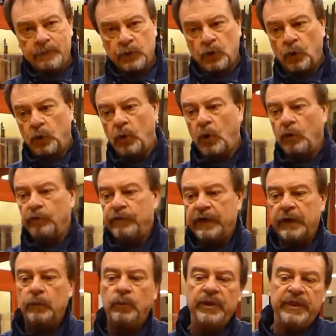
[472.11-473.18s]
go
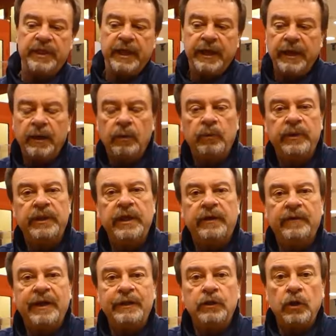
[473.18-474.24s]
over with, uh, with the
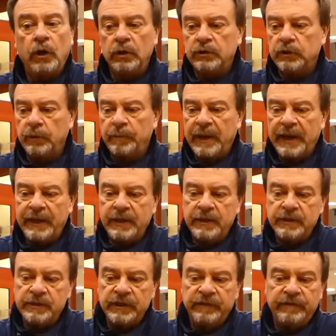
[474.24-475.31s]
red dot by
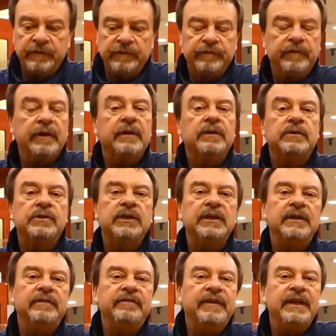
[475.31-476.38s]
C
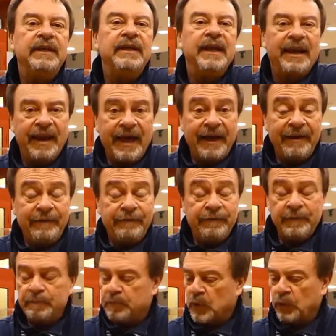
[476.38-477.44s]
CV Life,
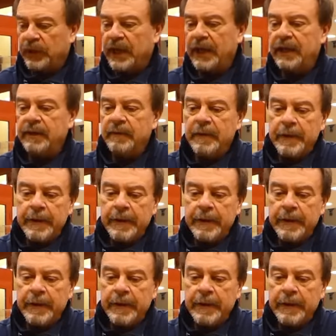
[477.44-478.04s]
okay?